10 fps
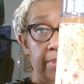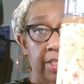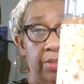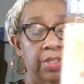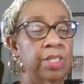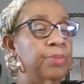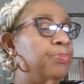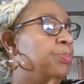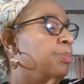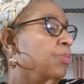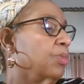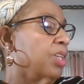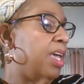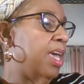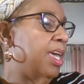You see it?
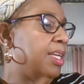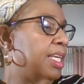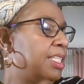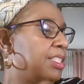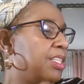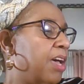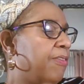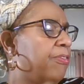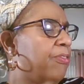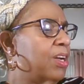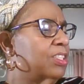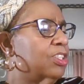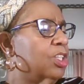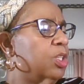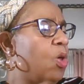And it's fresh
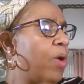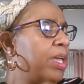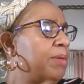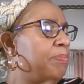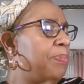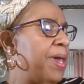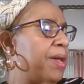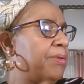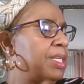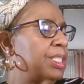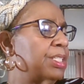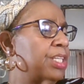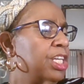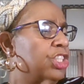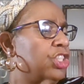glowing berries,
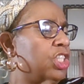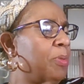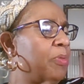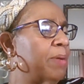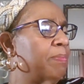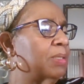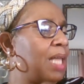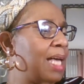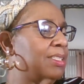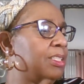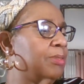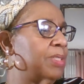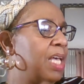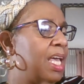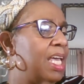shimmering blossoms,
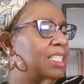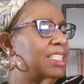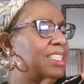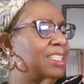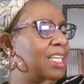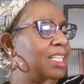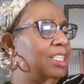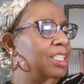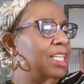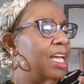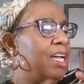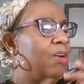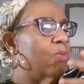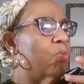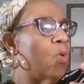and
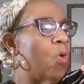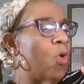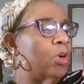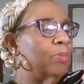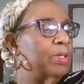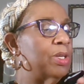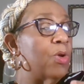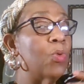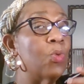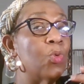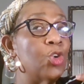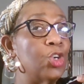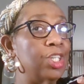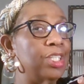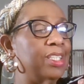sun-warmed
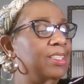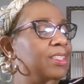wood.